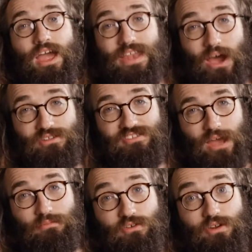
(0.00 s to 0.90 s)
Now it's
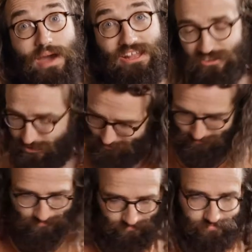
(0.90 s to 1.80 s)
time to do the maths.
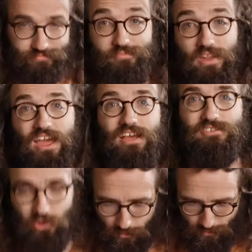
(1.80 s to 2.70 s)

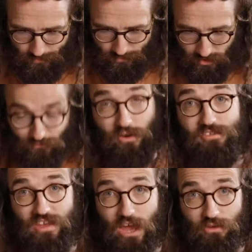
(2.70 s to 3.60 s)
So, the
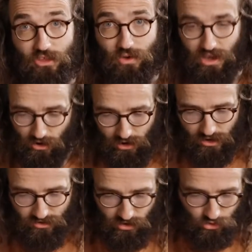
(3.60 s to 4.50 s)
first thing I would do here
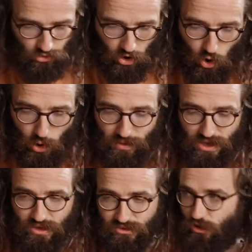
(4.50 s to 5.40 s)
is draw a
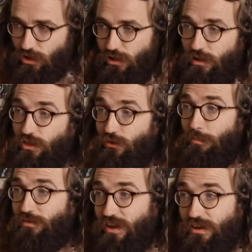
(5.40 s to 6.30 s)
big circle to
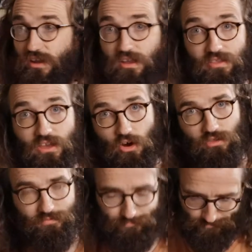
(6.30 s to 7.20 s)
represent the
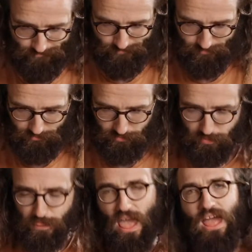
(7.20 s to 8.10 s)
Earth.
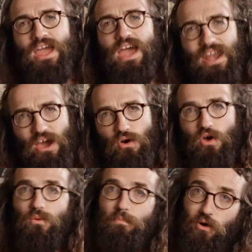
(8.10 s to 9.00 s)
Now,
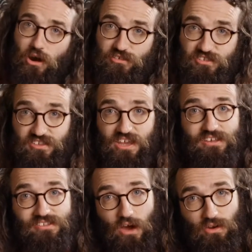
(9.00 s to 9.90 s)
we put our
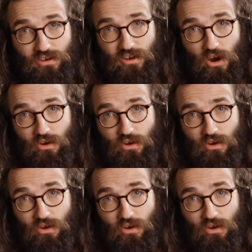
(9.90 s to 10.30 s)
sticks down into the